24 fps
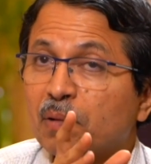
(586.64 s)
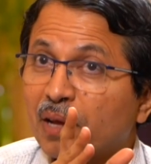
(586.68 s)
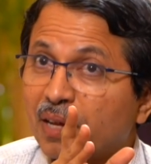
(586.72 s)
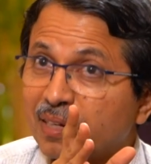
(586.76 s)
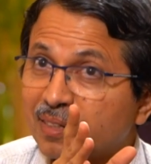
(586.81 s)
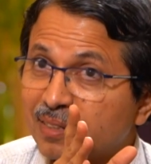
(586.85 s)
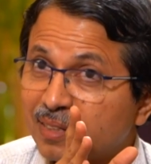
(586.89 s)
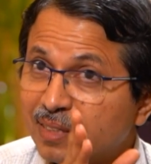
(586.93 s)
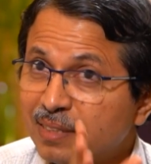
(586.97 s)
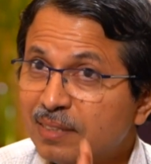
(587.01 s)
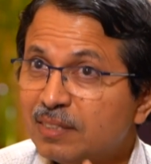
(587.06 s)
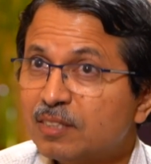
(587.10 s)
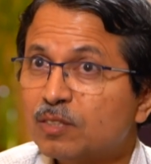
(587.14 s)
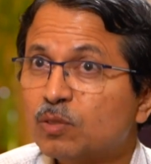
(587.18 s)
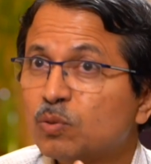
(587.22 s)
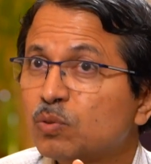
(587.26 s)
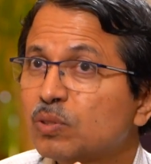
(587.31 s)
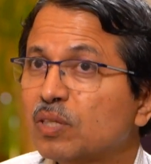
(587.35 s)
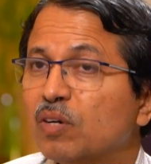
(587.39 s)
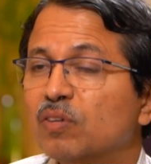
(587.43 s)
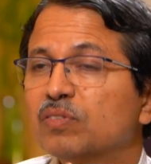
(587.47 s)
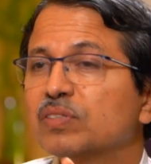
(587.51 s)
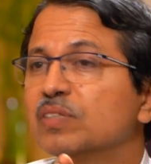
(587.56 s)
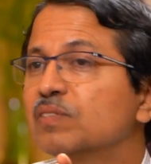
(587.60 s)
Since
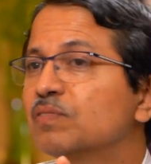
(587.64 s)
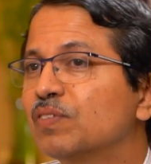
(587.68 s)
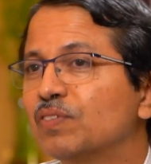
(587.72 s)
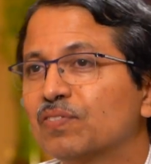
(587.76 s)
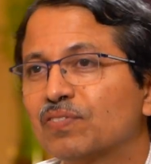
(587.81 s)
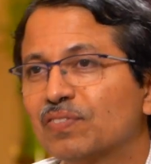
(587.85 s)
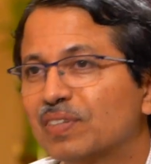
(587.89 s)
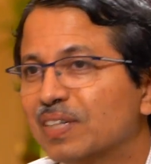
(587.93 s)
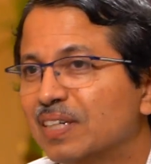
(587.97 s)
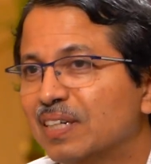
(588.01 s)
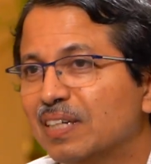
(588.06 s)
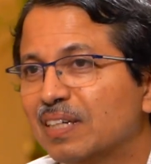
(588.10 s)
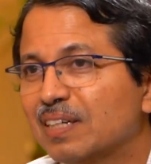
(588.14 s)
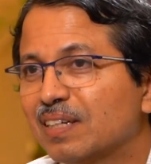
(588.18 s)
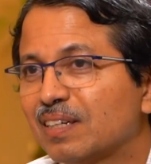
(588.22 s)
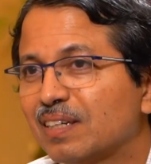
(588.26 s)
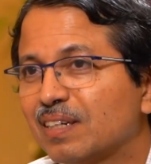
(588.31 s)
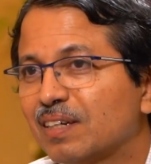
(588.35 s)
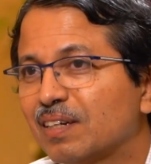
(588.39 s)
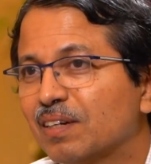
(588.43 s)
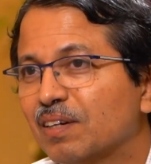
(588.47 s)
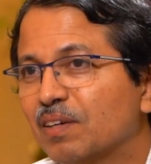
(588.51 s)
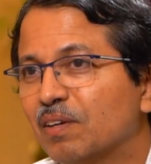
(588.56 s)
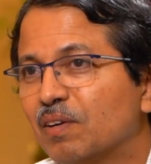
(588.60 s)
2015,
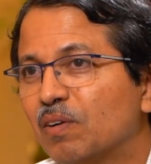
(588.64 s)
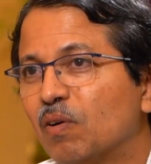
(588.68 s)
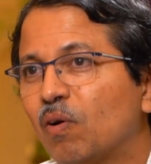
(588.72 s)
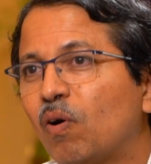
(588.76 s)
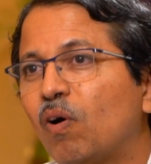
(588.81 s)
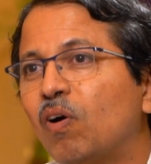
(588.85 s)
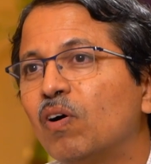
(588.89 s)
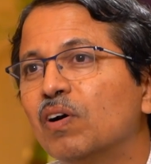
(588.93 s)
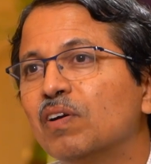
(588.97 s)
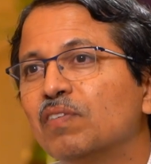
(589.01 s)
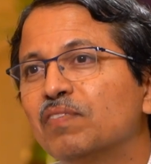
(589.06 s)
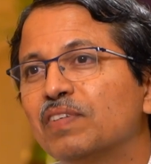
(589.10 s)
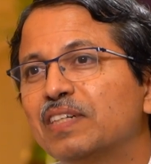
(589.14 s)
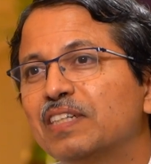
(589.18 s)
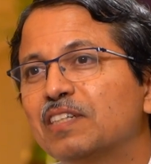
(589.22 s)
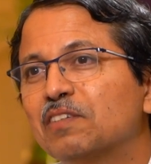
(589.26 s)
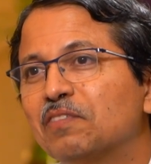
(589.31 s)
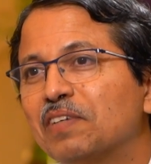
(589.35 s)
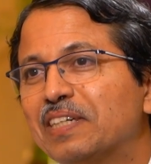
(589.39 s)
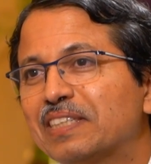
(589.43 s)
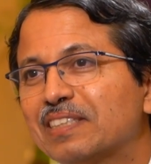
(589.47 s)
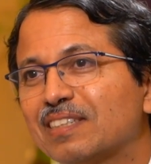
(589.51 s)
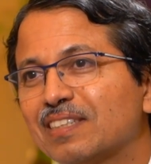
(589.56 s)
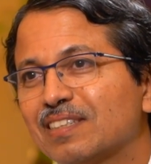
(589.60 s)
a lot of
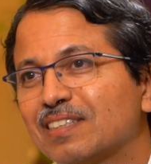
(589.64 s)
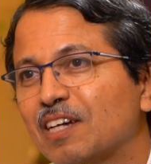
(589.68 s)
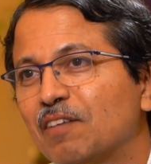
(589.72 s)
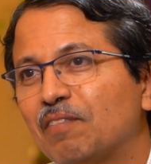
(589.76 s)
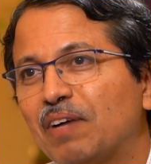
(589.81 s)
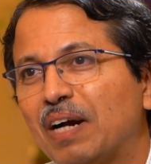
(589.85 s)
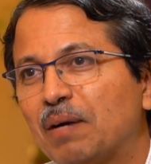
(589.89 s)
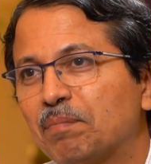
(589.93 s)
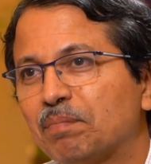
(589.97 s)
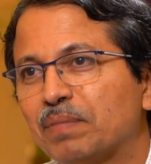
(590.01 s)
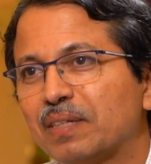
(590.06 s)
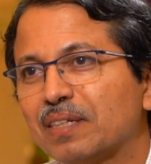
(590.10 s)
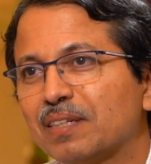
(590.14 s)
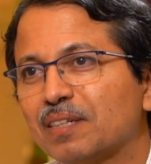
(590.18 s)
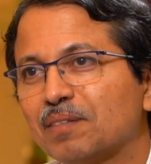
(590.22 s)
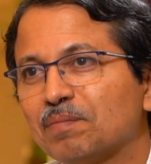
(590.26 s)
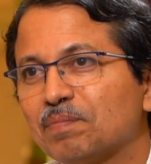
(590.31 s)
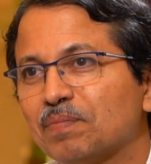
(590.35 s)
interventions have happened.